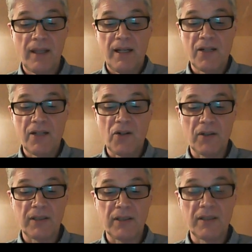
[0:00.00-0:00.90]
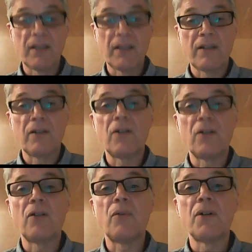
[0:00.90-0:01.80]
In Scotland, the law
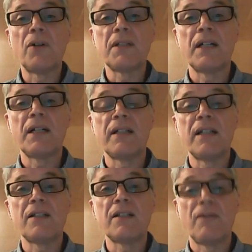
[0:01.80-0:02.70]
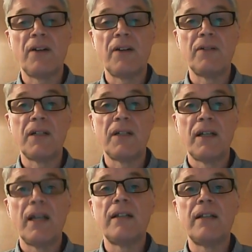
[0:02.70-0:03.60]
was and is found
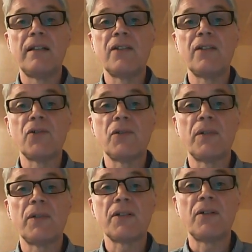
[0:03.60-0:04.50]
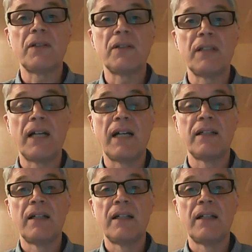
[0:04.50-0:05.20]
in the Social Work Scotland Act